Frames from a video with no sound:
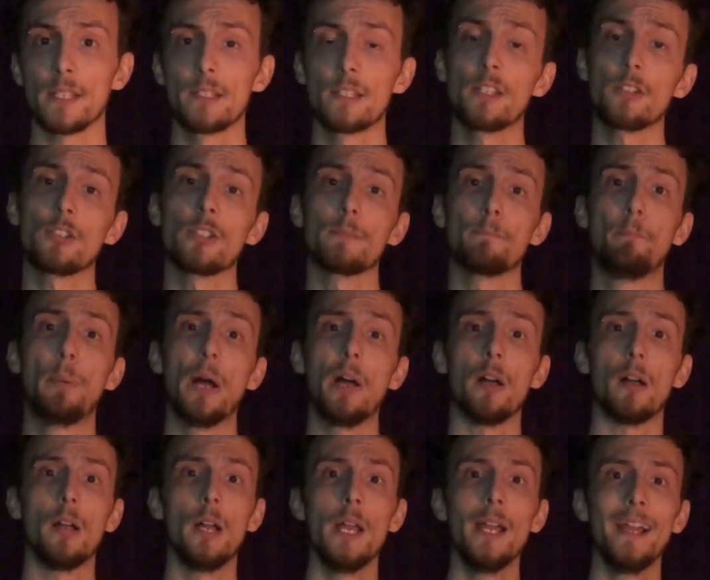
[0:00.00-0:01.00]
such as p
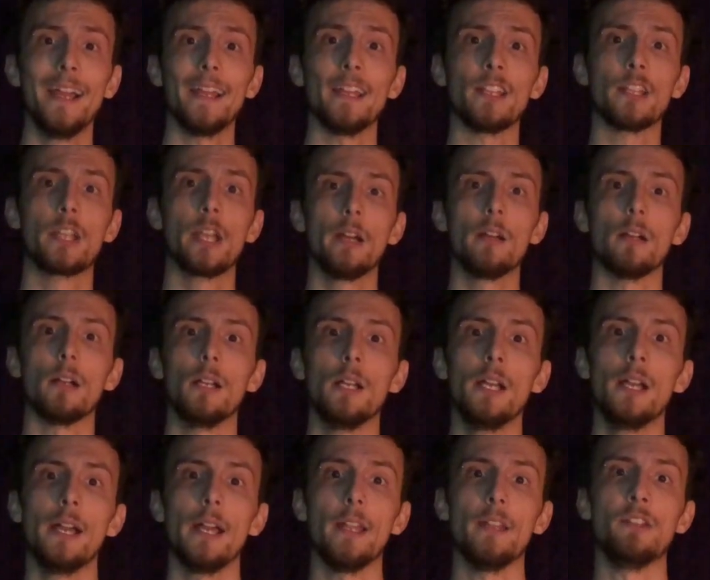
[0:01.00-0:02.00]
and k
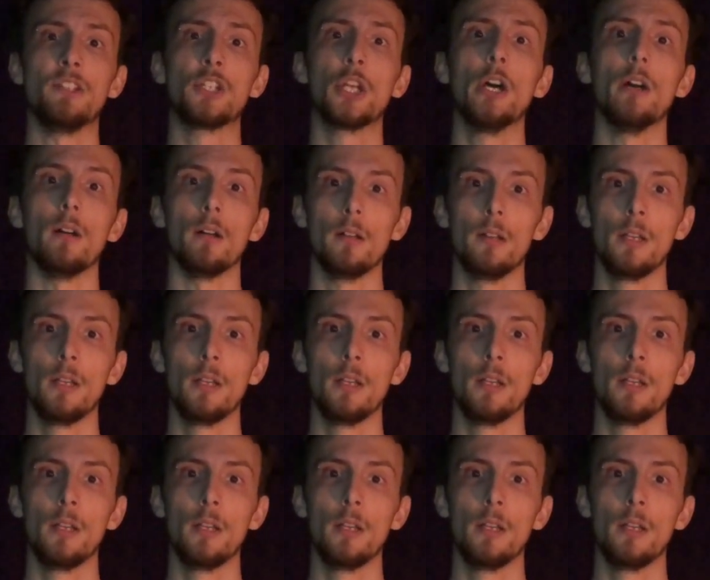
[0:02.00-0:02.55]
and t.